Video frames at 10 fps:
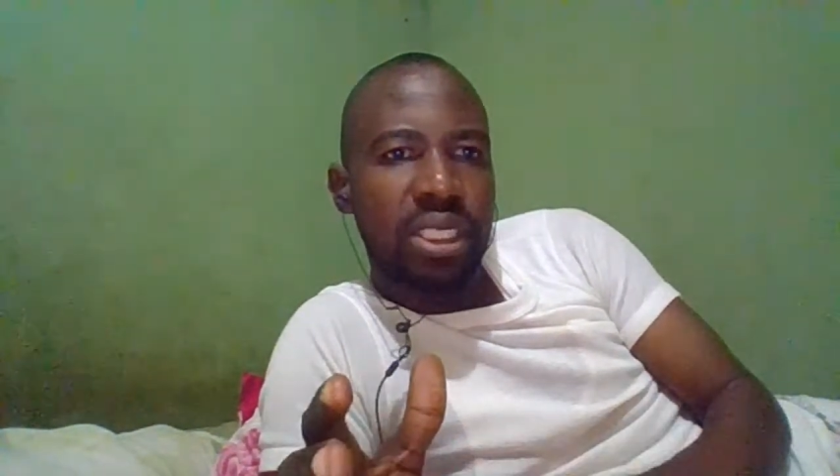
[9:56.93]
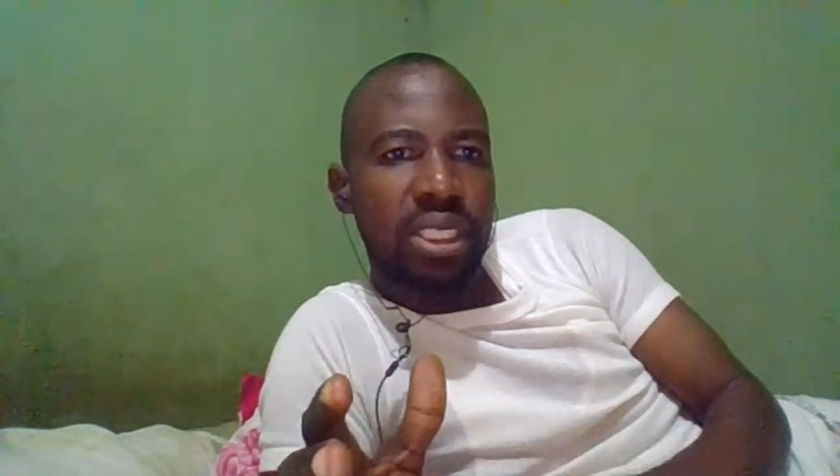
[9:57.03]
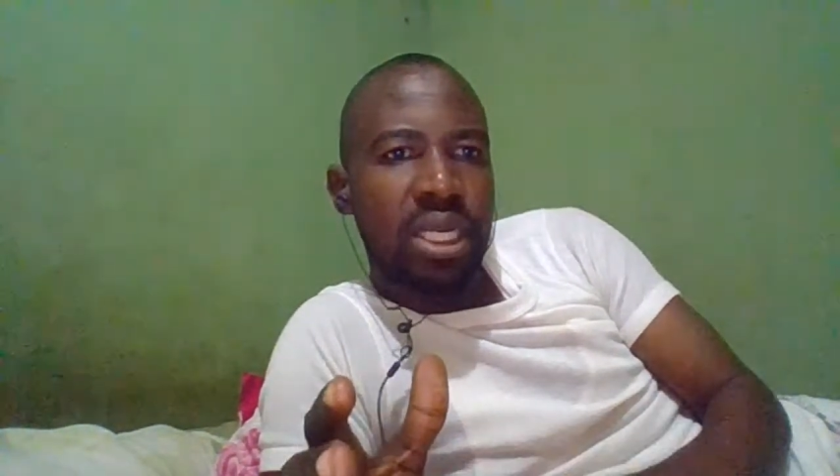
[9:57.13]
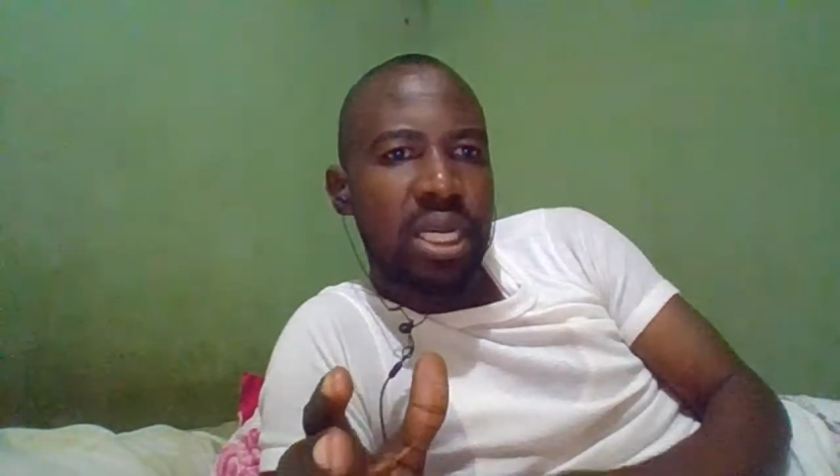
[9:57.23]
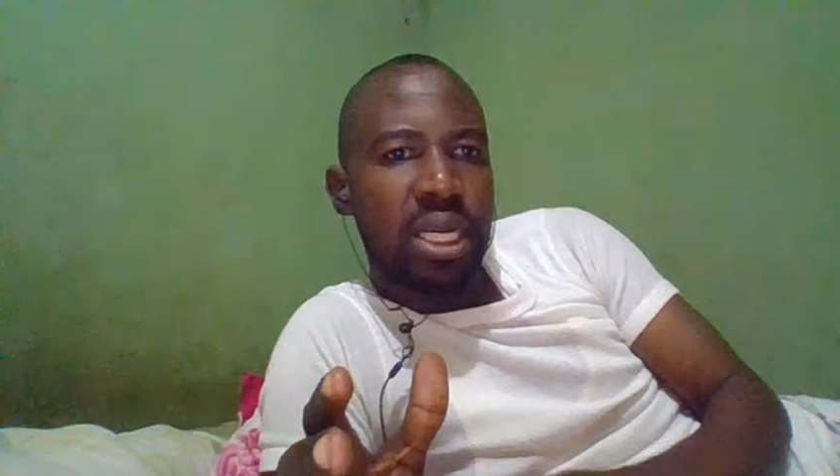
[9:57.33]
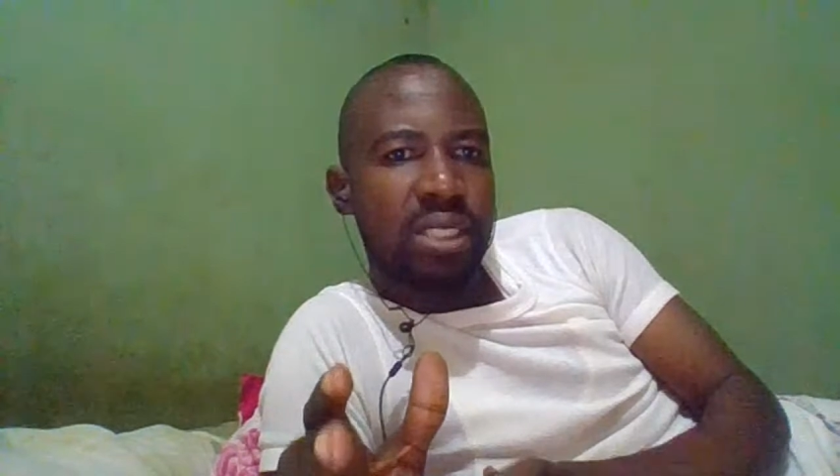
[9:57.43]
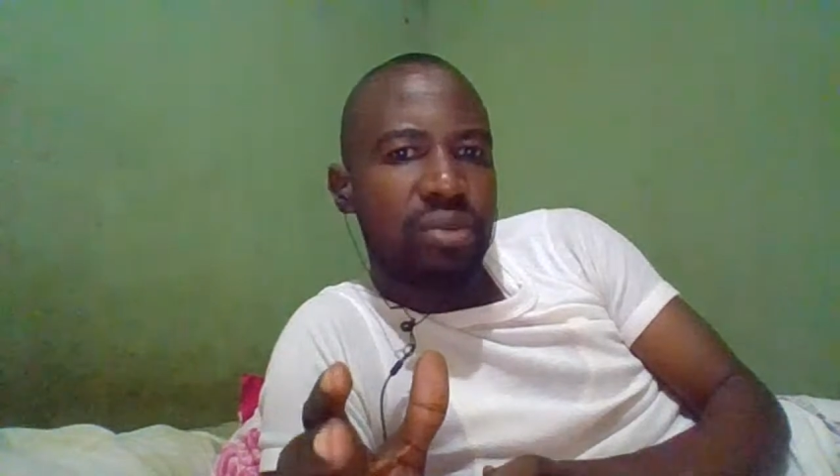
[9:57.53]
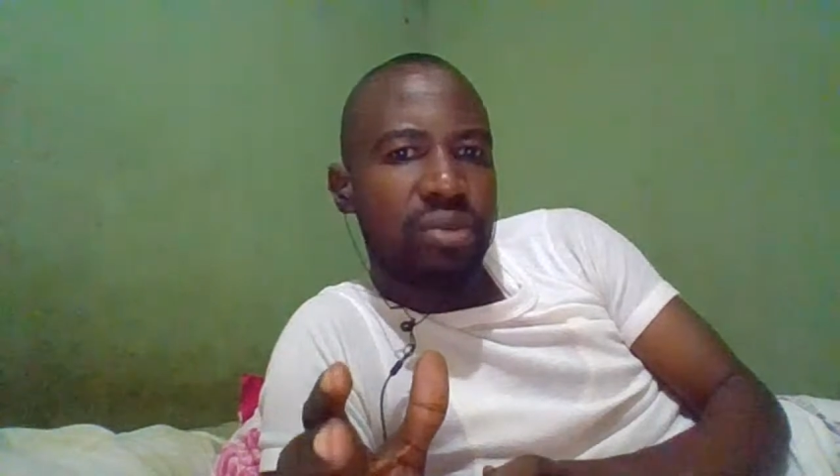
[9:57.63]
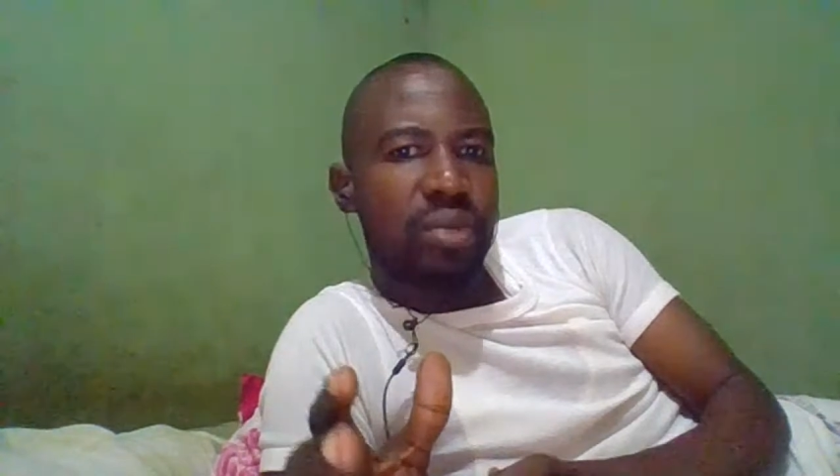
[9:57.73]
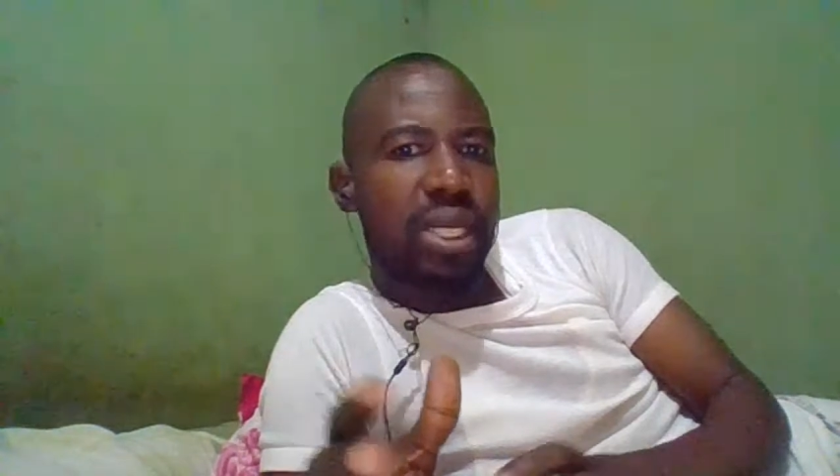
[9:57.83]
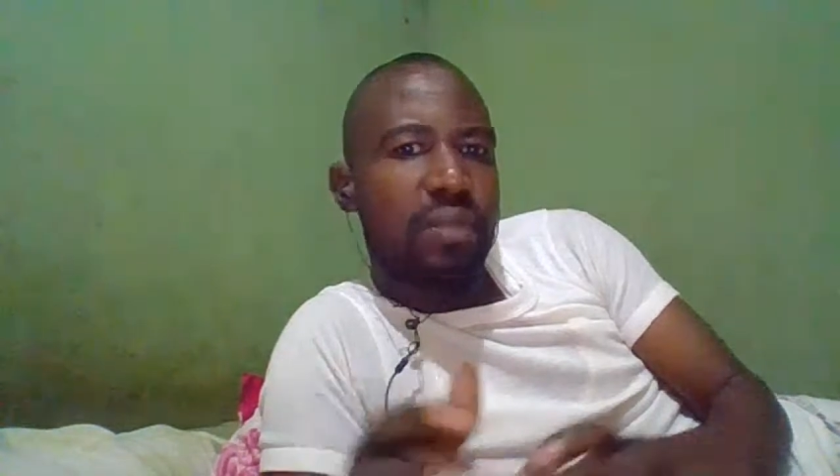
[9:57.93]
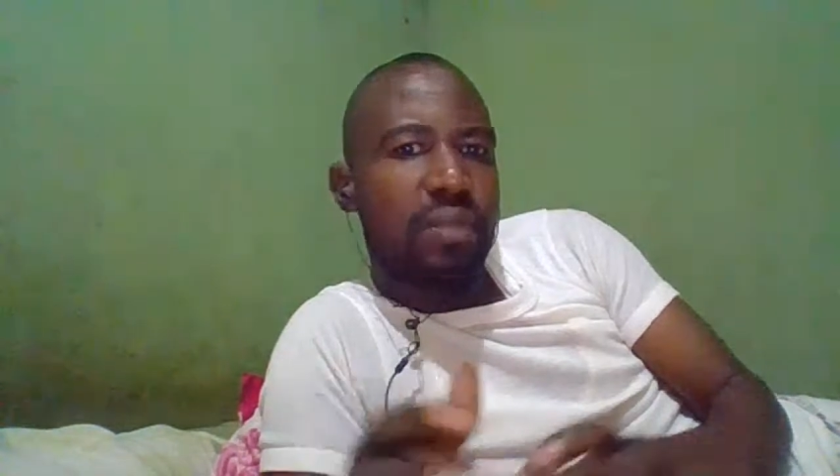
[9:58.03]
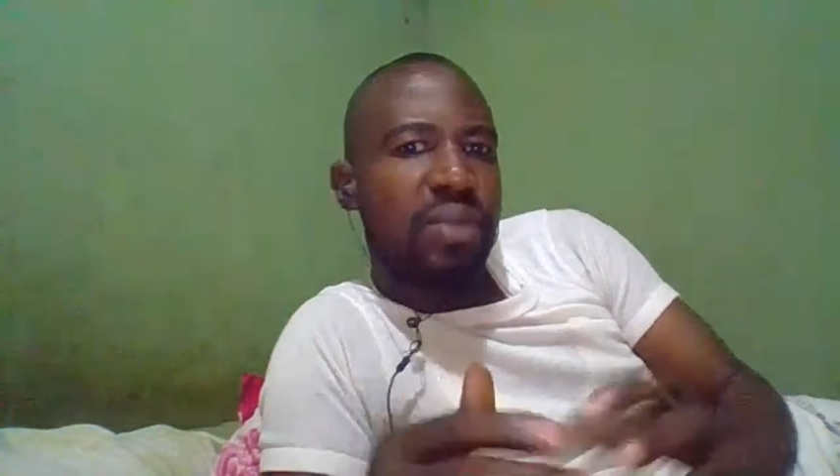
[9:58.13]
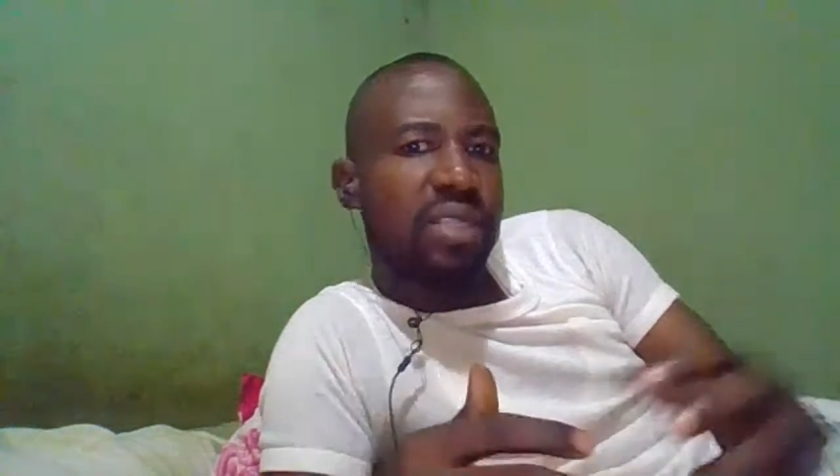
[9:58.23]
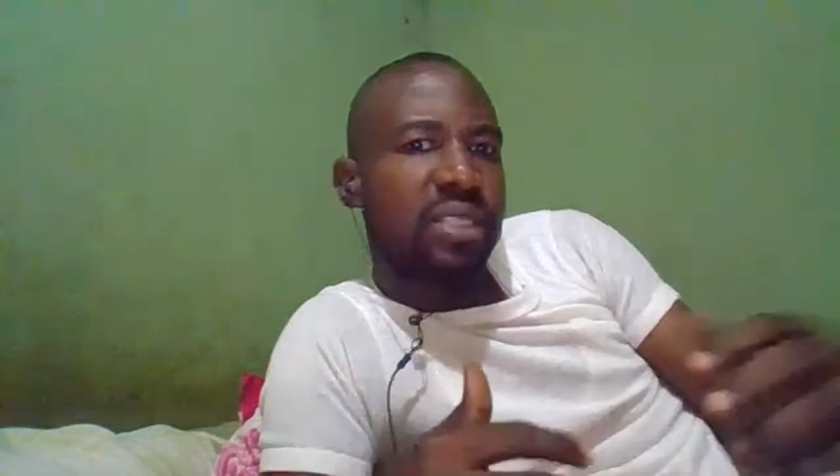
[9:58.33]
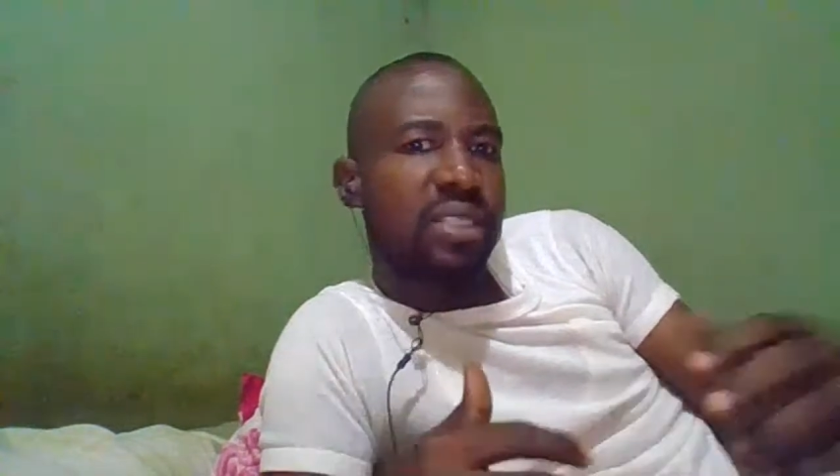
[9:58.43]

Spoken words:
has to become parts and